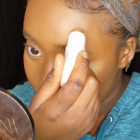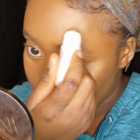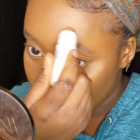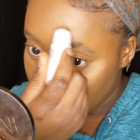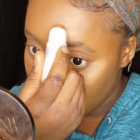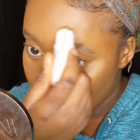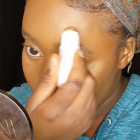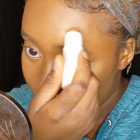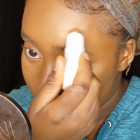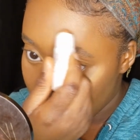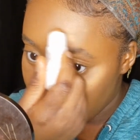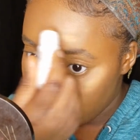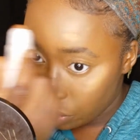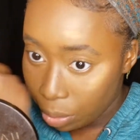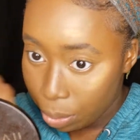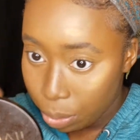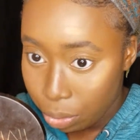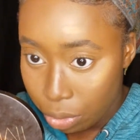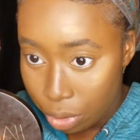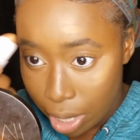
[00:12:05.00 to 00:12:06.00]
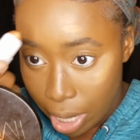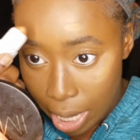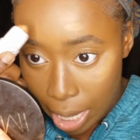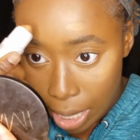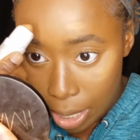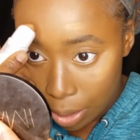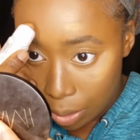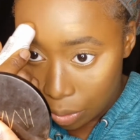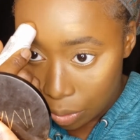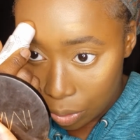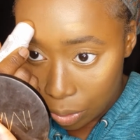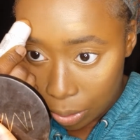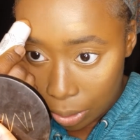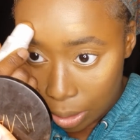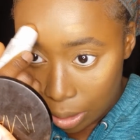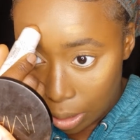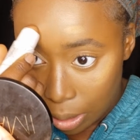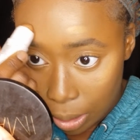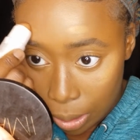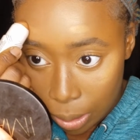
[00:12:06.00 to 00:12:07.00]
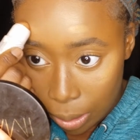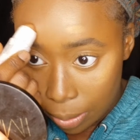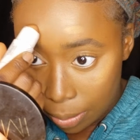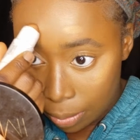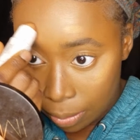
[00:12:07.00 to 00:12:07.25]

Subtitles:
right above the brows, okay?